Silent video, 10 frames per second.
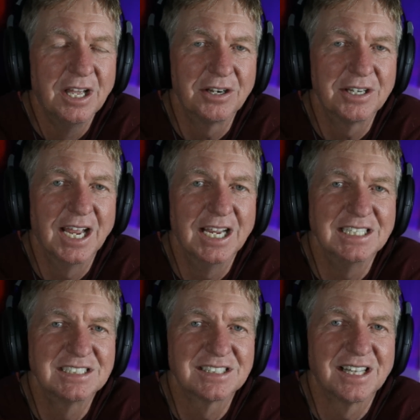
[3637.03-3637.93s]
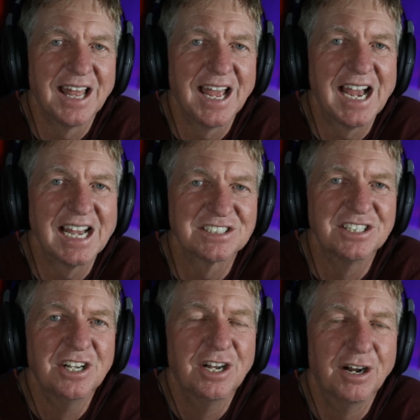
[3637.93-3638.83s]
Okay, it's the last
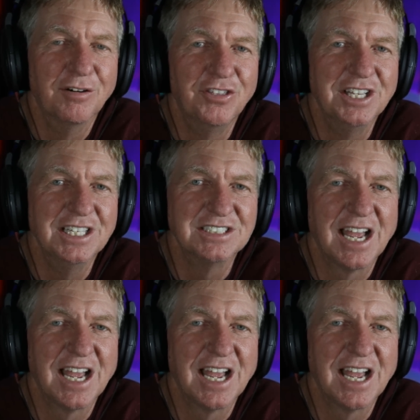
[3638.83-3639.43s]
of these.